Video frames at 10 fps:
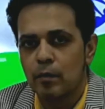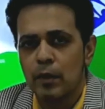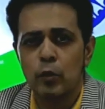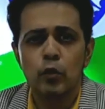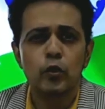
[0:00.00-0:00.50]

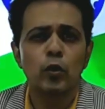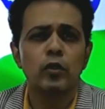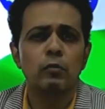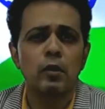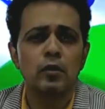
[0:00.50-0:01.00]
But who
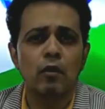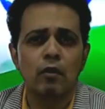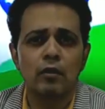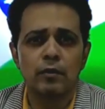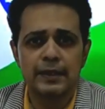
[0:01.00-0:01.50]
told you about
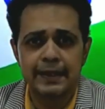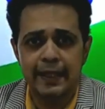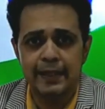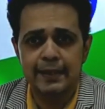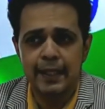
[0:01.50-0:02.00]
all those
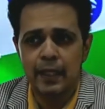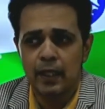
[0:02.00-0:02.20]
things?